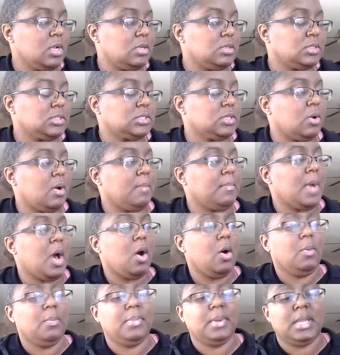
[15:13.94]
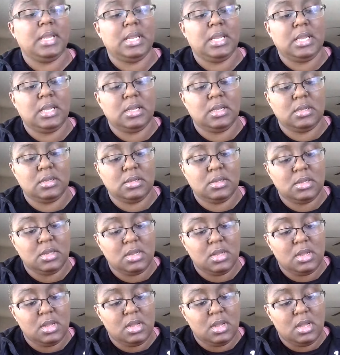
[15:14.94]
So I'm hoping
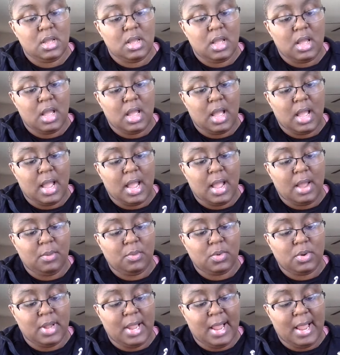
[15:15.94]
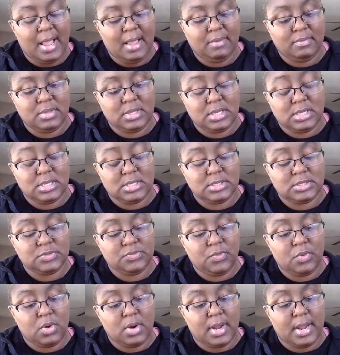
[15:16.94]
I will have these
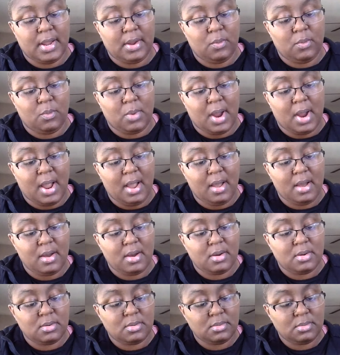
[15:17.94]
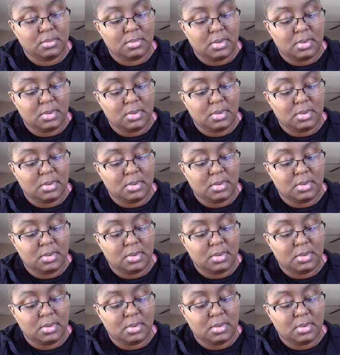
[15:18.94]
for a while.